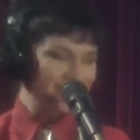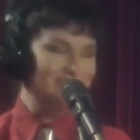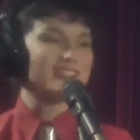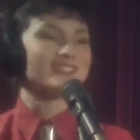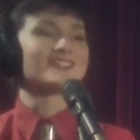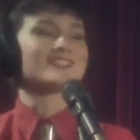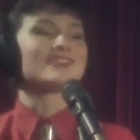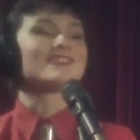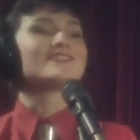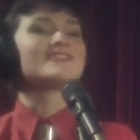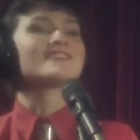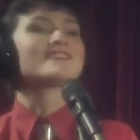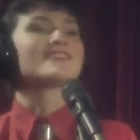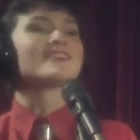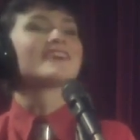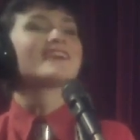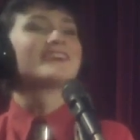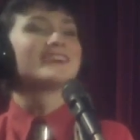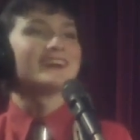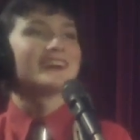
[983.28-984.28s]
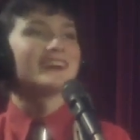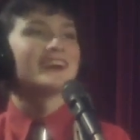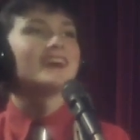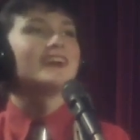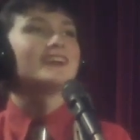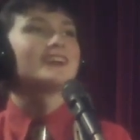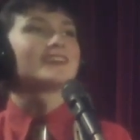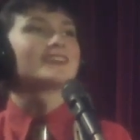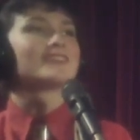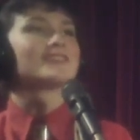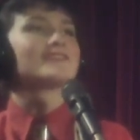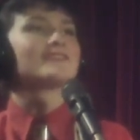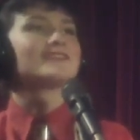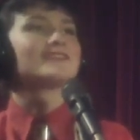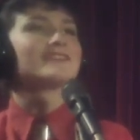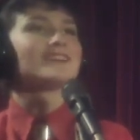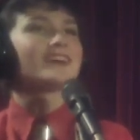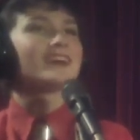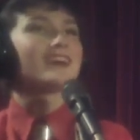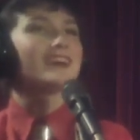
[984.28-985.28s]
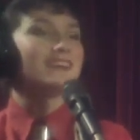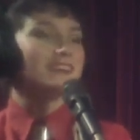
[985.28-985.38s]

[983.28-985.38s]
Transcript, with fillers: Uh, different genres. We can do them all.